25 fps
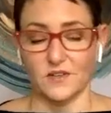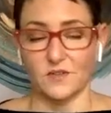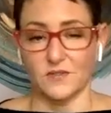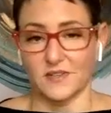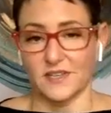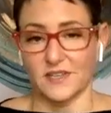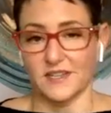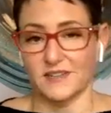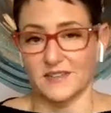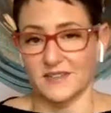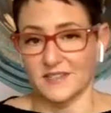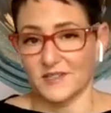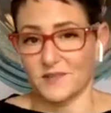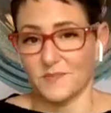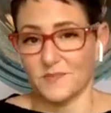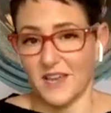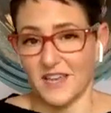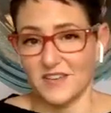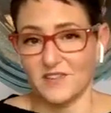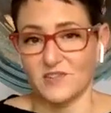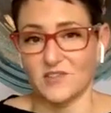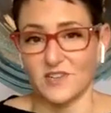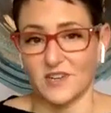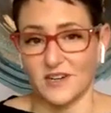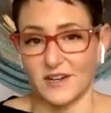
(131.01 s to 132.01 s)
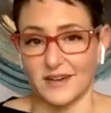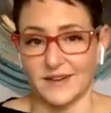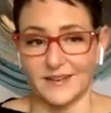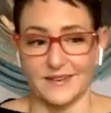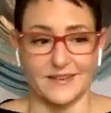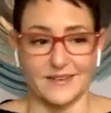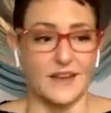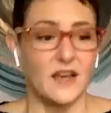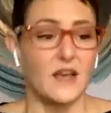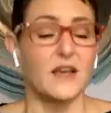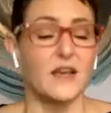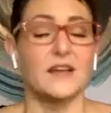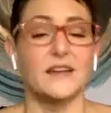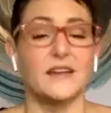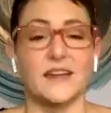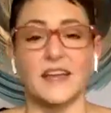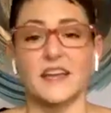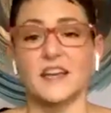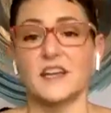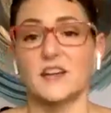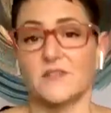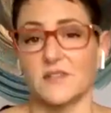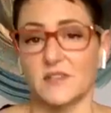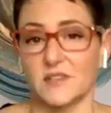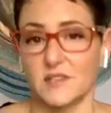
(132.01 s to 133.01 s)
It's based on
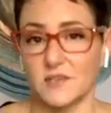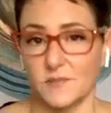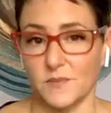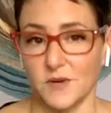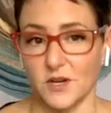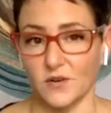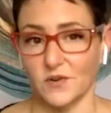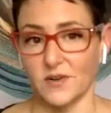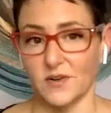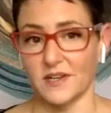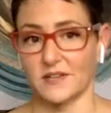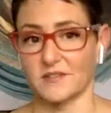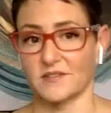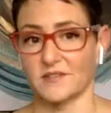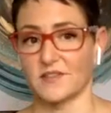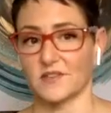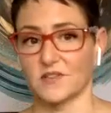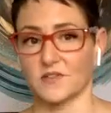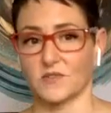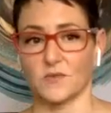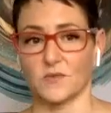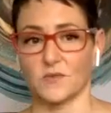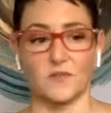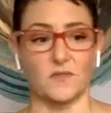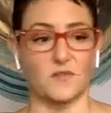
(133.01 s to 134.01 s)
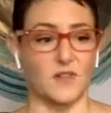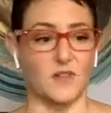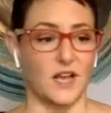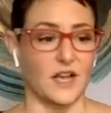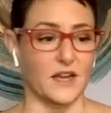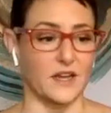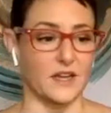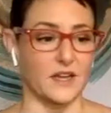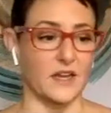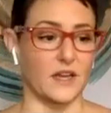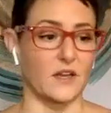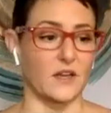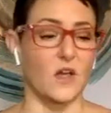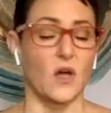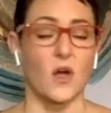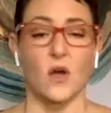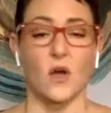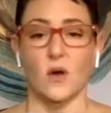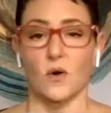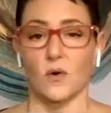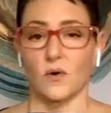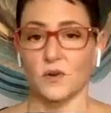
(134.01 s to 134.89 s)
negative experiences with flying,